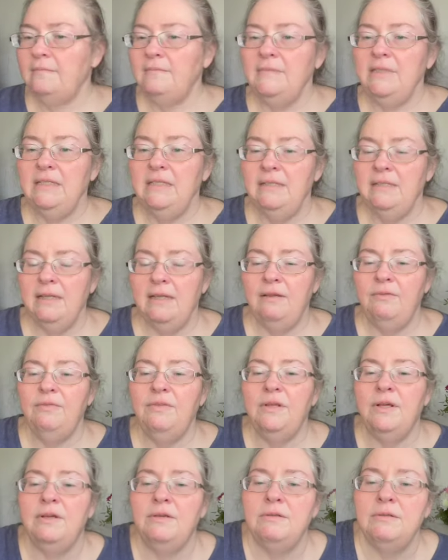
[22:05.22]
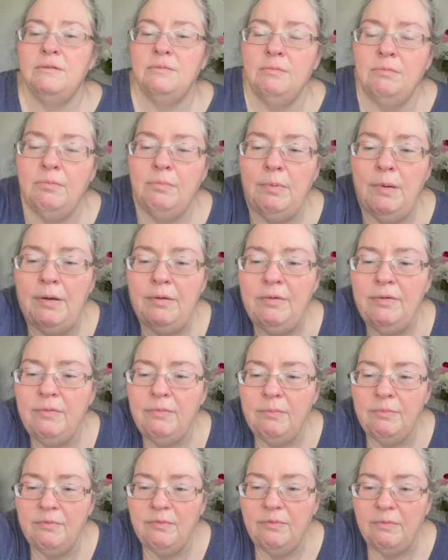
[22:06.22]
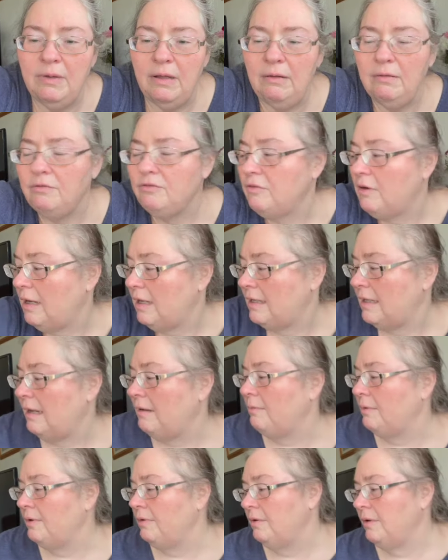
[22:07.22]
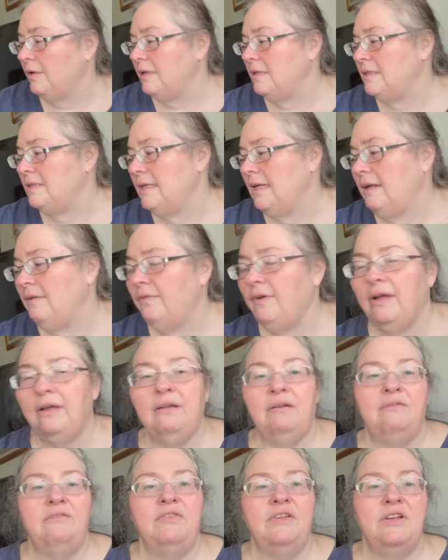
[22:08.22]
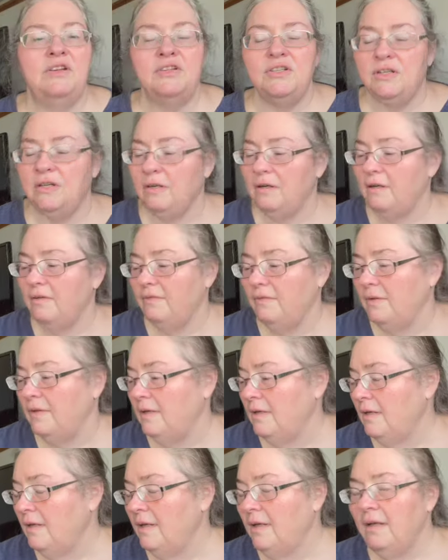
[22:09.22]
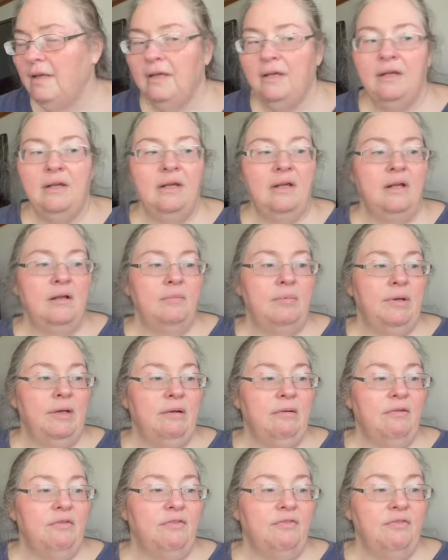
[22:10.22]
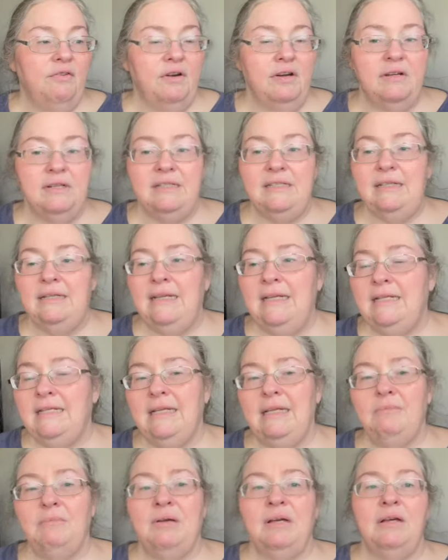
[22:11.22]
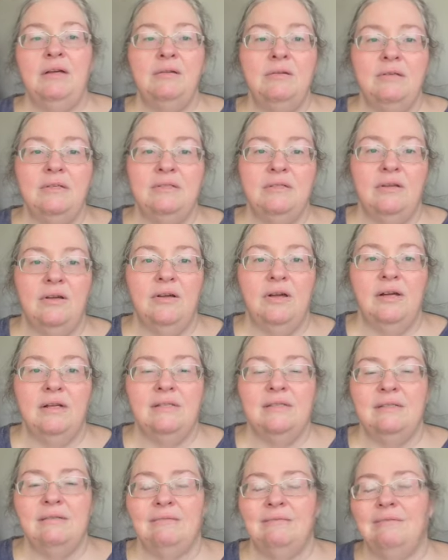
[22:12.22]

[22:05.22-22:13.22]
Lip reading: see if those will both, I'll try that one on and see if I can finish it off. But as far as knitting my own socks,